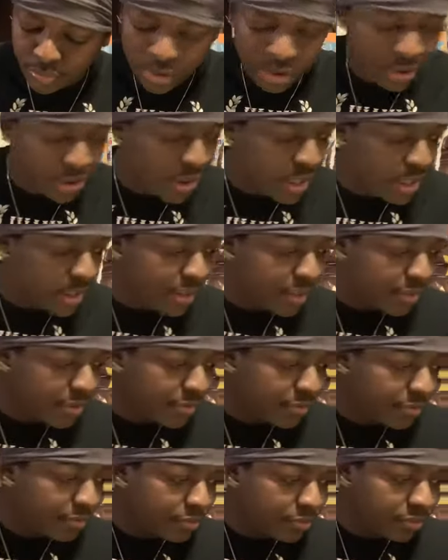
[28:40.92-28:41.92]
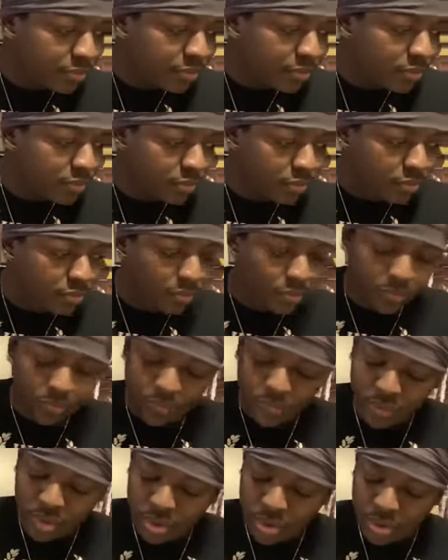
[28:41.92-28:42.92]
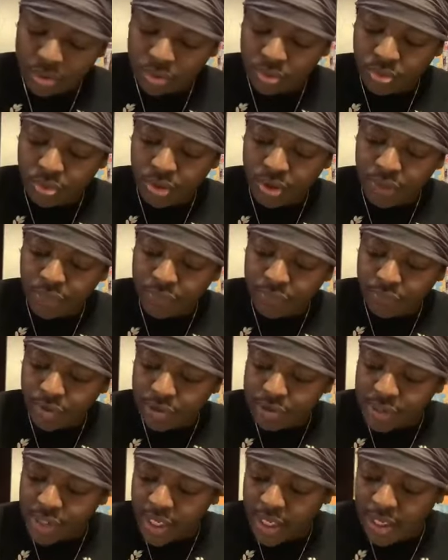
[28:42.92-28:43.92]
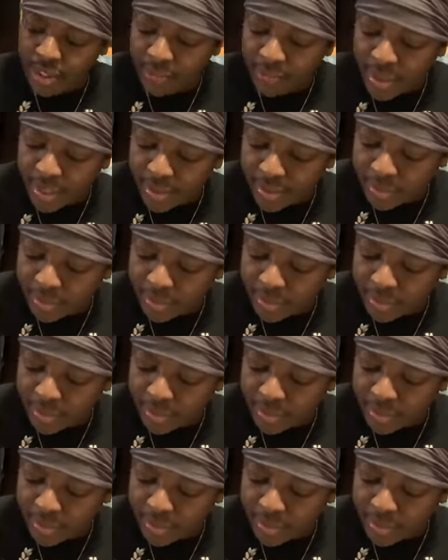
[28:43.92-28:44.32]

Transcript: Shalakia. 20 and verse 8, right?